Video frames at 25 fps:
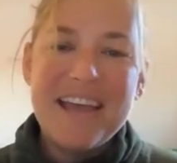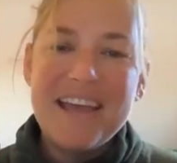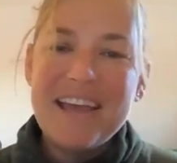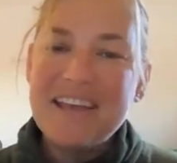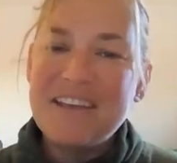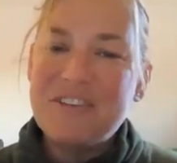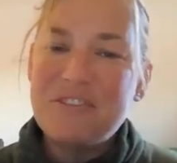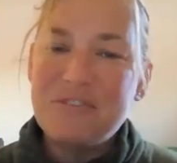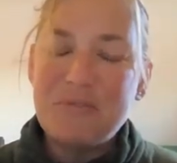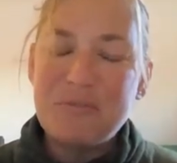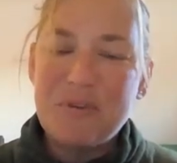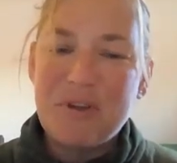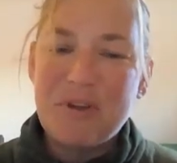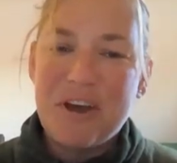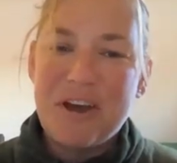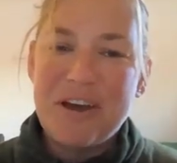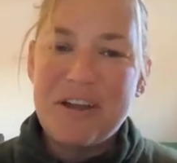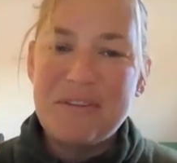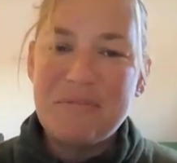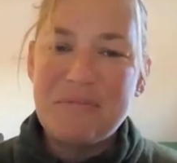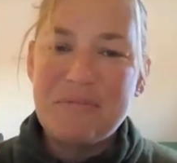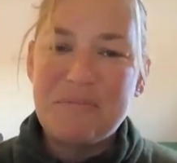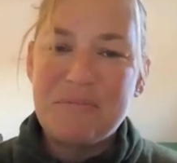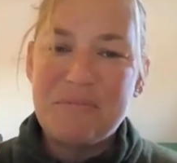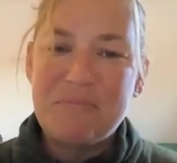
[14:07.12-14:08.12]
do not
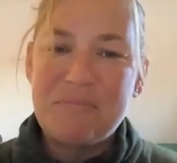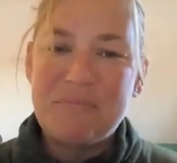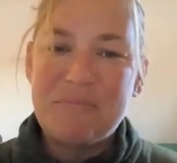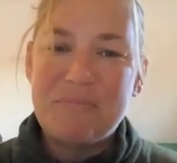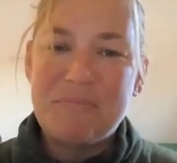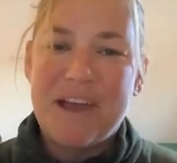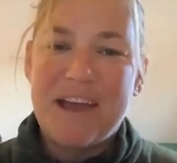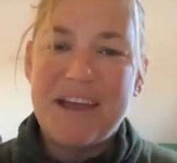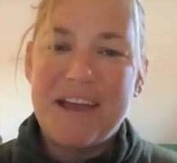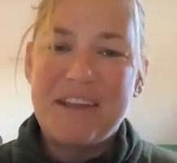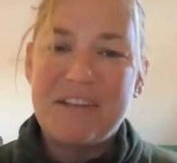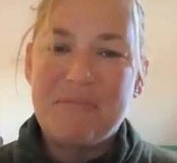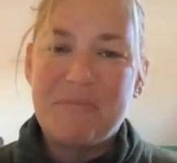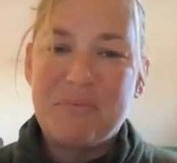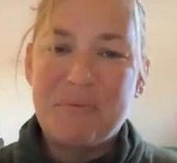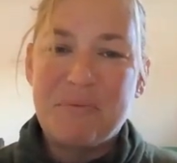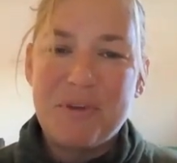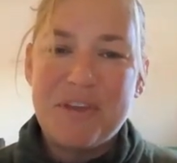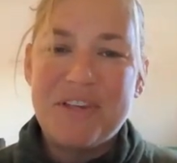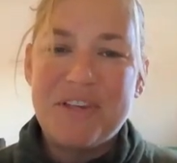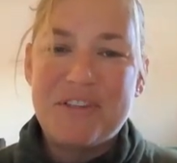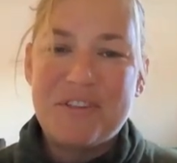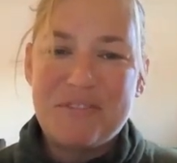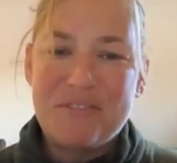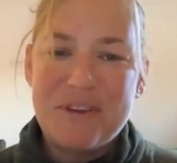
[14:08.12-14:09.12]
kind of
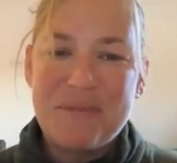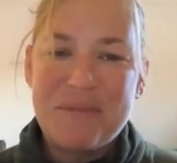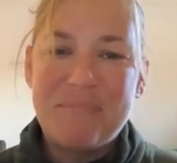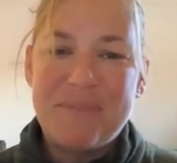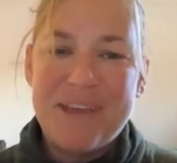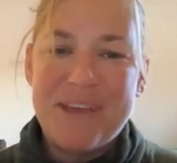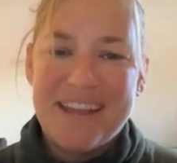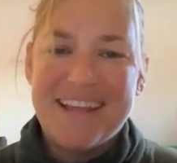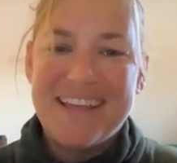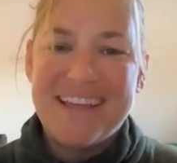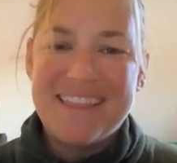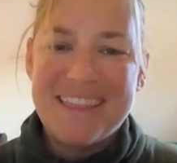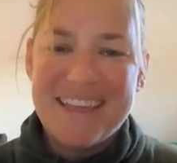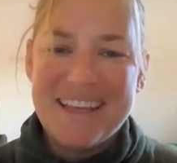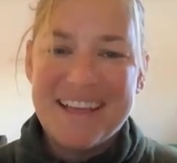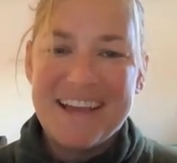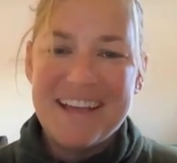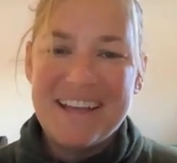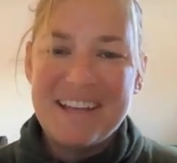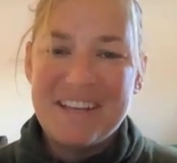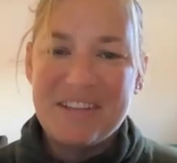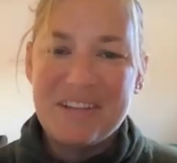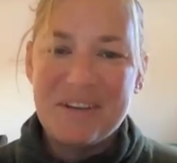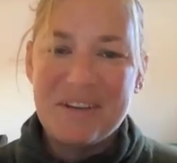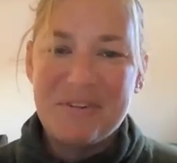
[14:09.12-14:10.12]
pre-script anything I
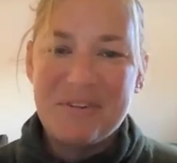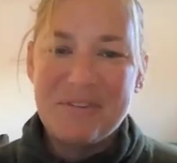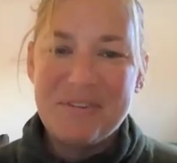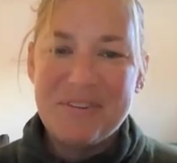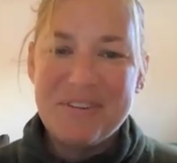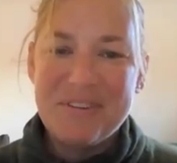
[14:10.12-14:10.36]
do.